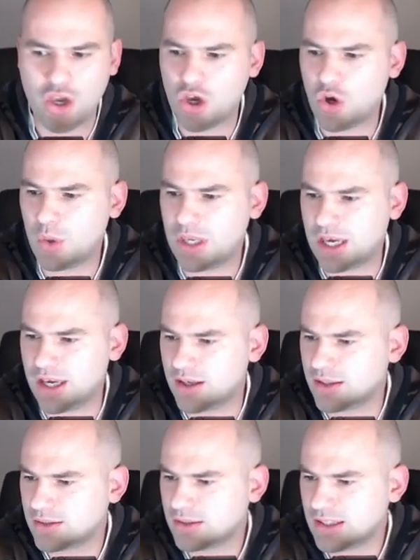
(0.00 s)
Okay,
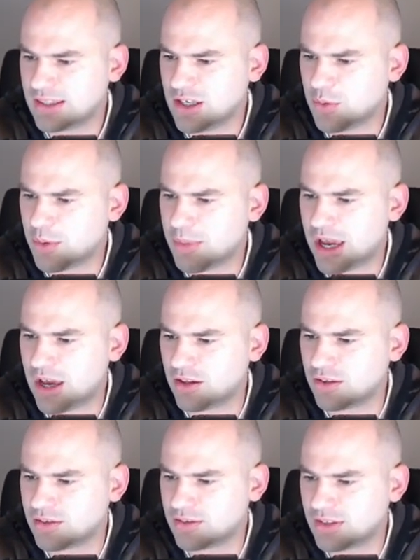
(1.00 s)
I think we're about
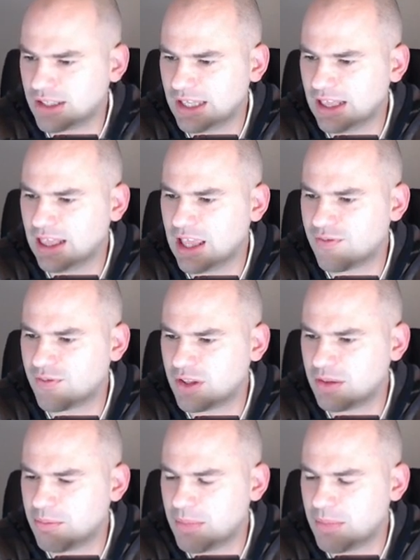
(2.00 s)
11